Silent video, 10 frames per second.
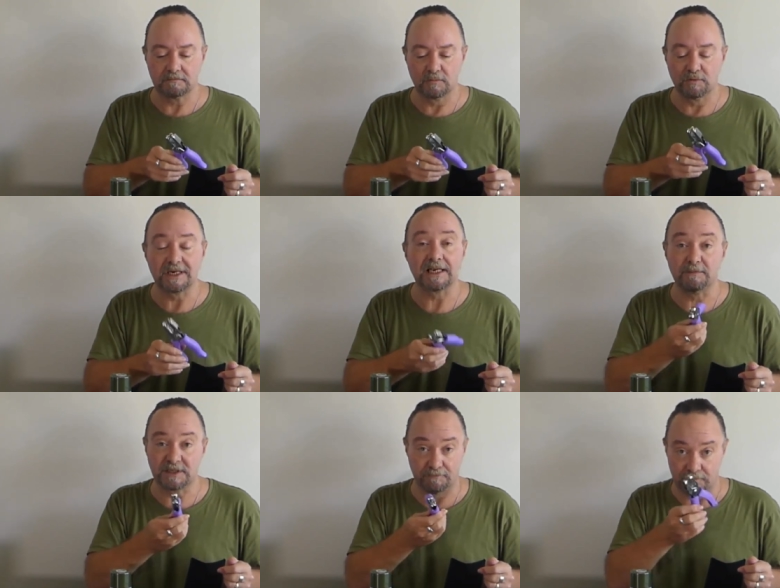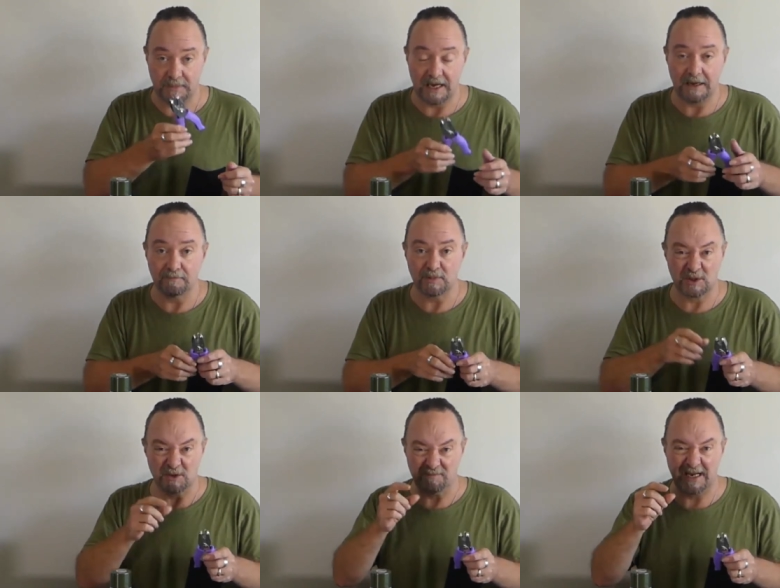reclaimed um,
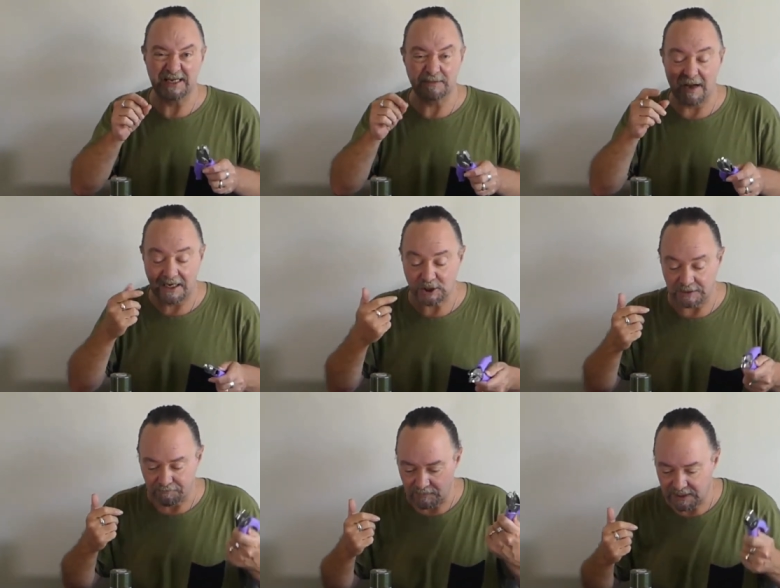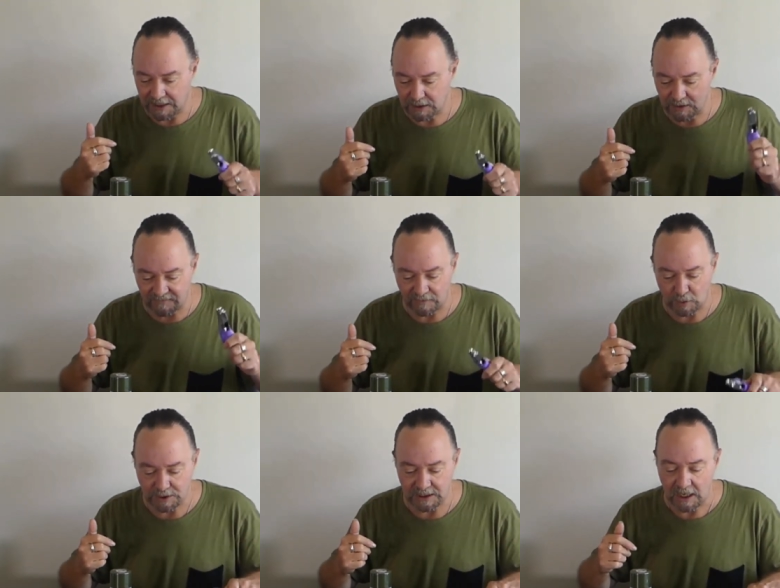sort of plastic packaging that I used for
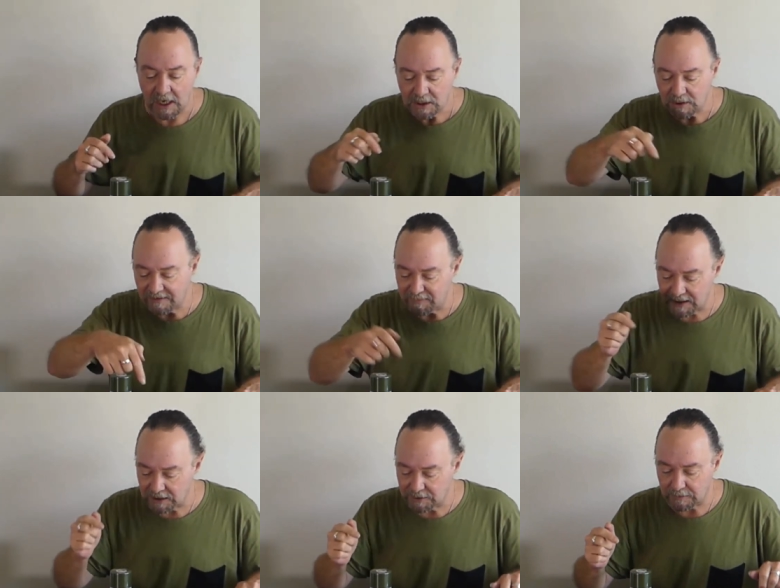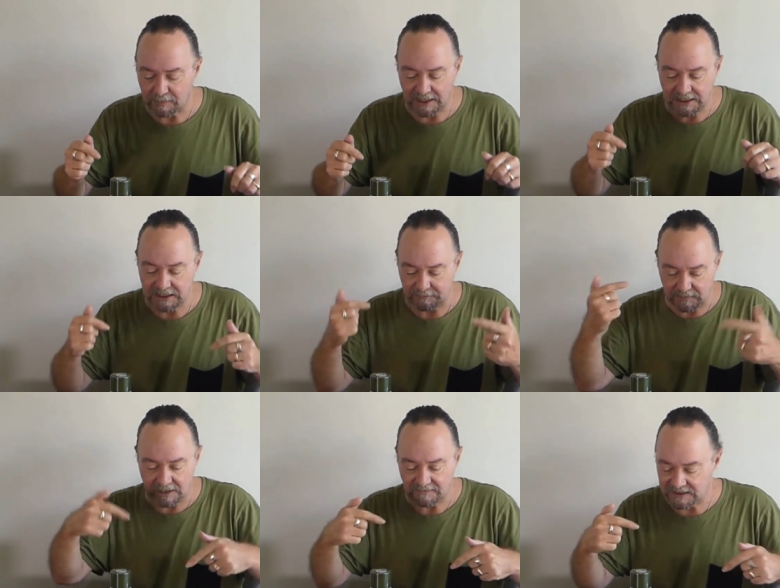those. So they've been glued in place.
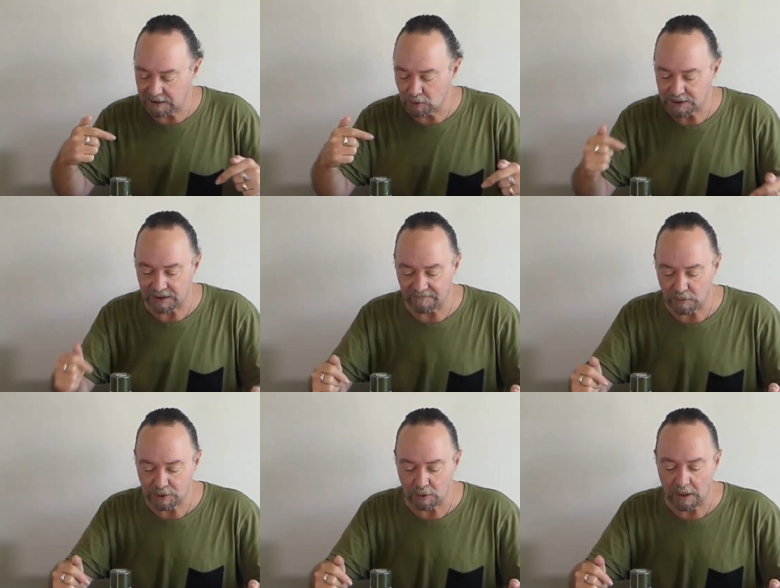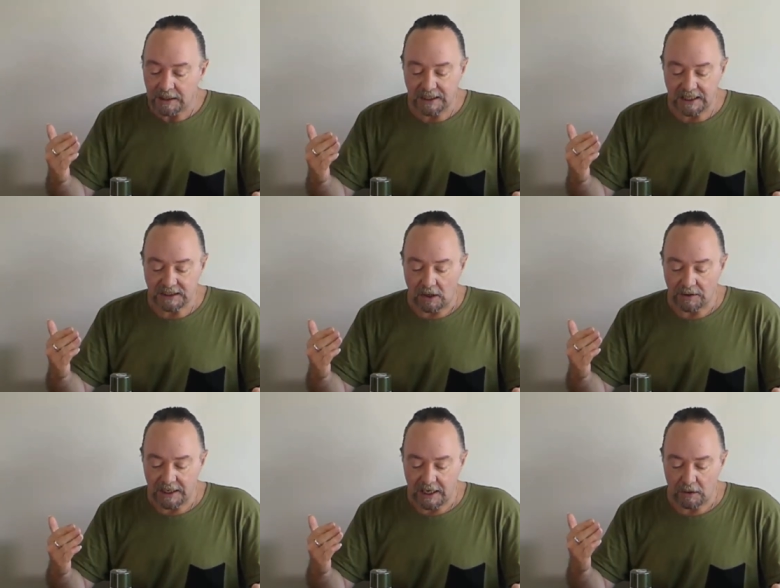You'll have seen those in the photo. These are
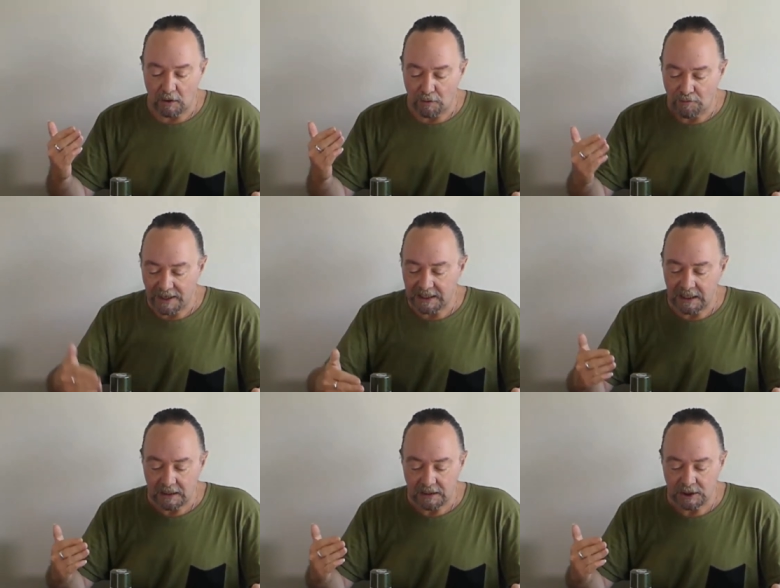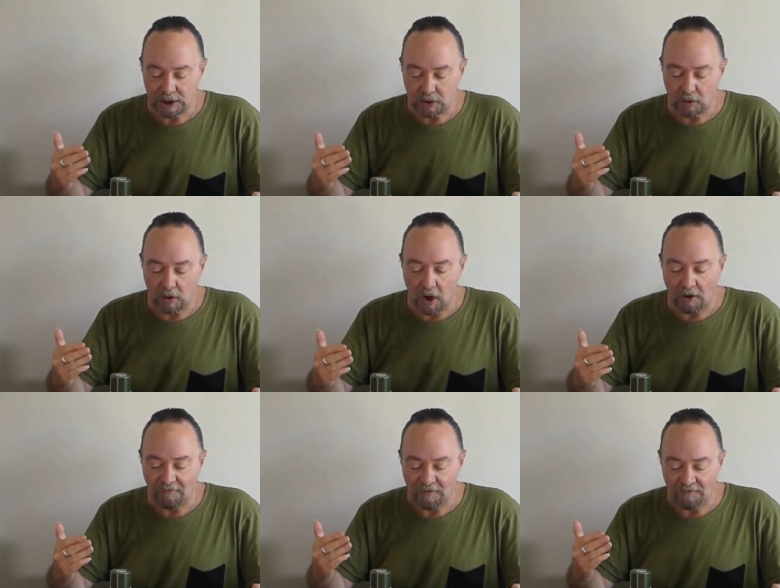now ready to go
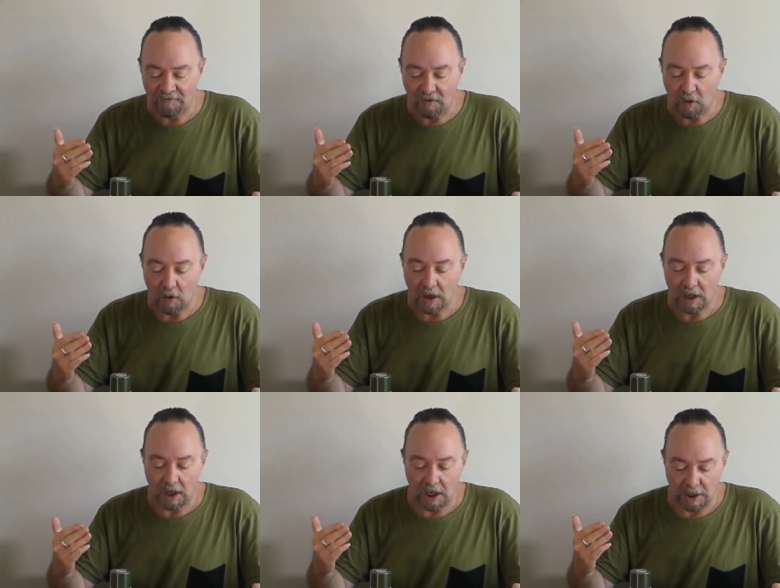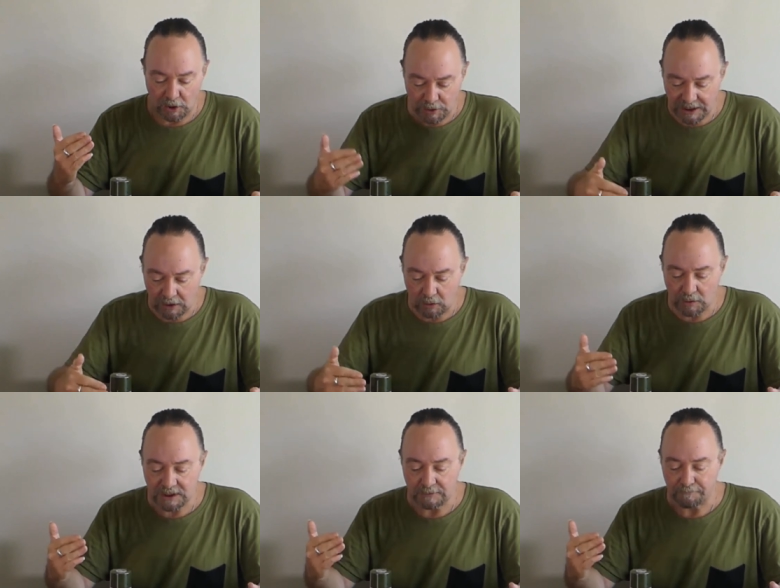off for an
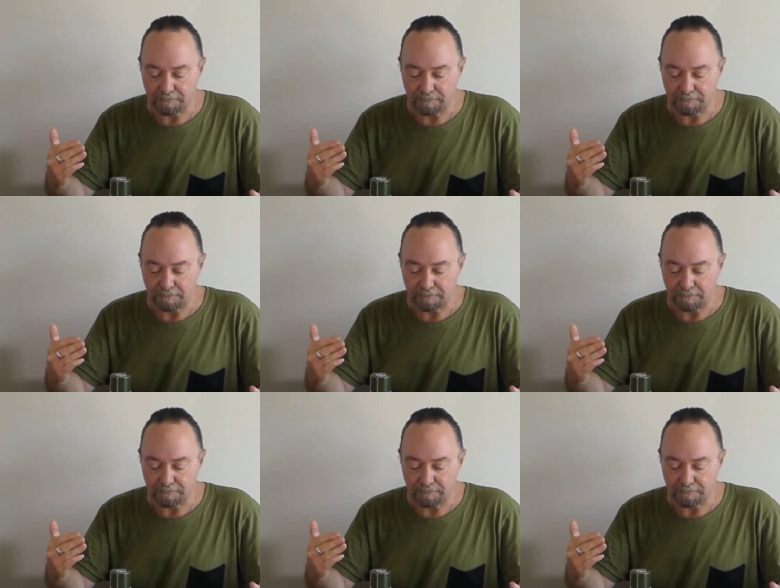undercoat